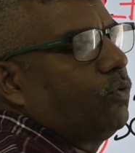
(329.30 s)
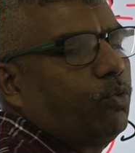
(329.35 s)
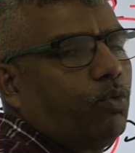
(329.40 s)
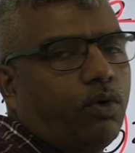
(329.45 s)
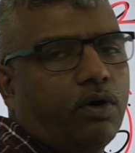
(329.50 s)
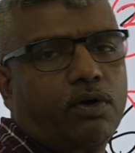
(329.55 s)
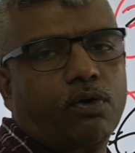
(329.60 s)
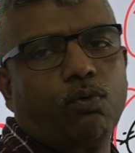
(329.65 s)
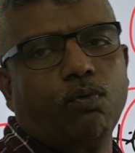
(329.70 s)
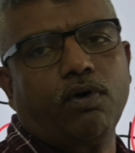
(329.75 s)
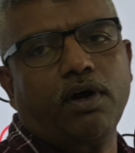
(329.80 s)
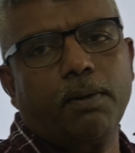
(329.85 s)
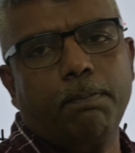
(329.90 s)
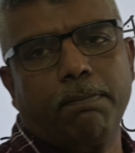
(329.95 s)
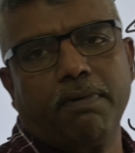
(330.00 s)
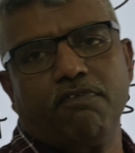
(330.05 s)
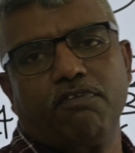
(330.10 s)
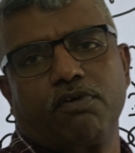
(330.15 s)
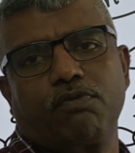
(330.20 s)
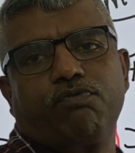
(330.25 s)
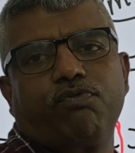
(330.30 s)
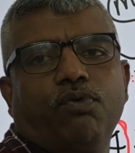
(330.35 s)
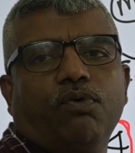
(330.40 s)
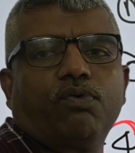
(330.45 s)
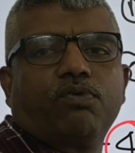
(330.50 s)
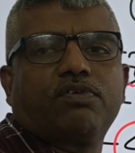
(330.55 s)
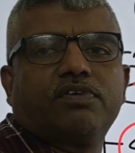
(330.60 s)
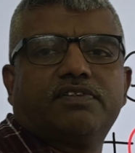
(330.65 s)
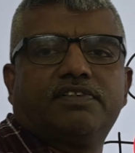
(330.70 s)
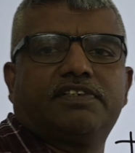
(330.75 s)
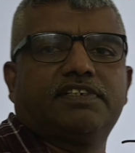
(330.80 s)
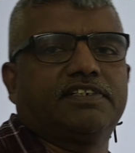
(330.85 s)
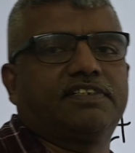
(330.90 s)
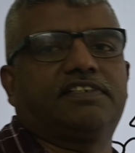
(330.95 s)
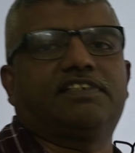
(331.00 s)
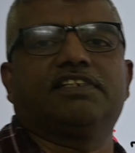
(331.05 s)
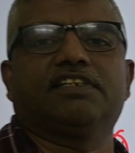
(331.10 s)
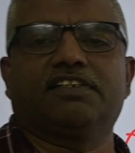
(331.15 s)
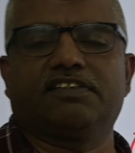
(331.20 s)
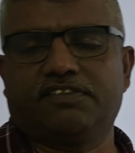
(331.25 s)
1y power 4,
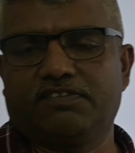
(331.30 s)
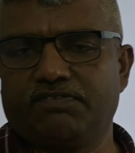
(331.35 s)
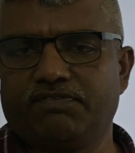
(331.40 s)
16.